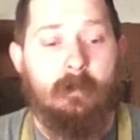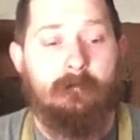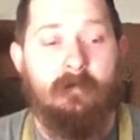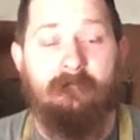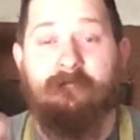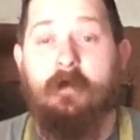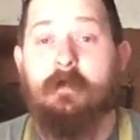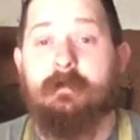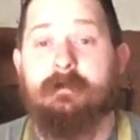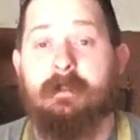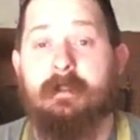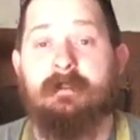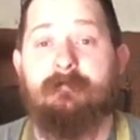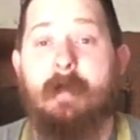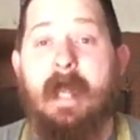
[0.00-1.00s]
The first
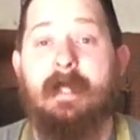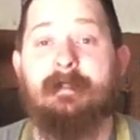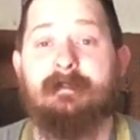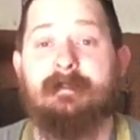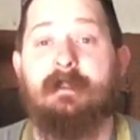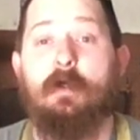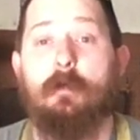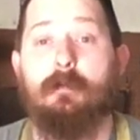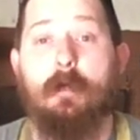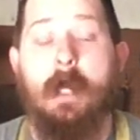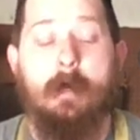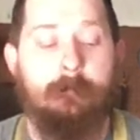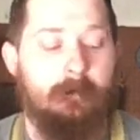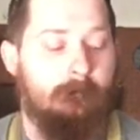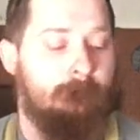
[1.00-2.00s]
is bad steel prep.
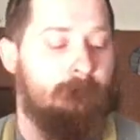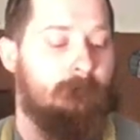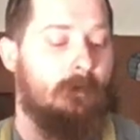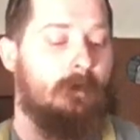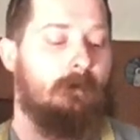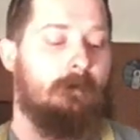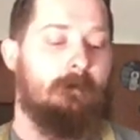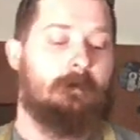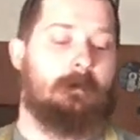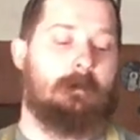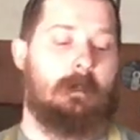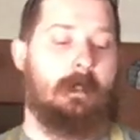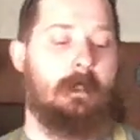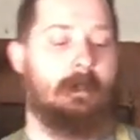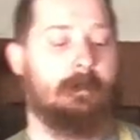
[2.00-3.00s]

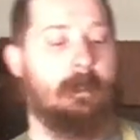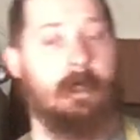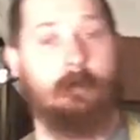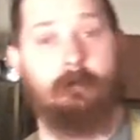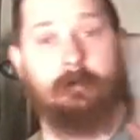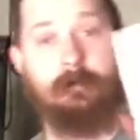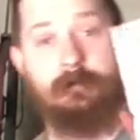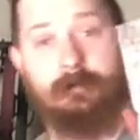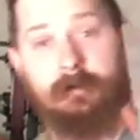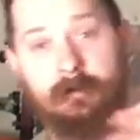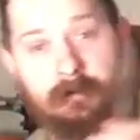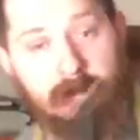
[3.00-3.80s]
And I will use this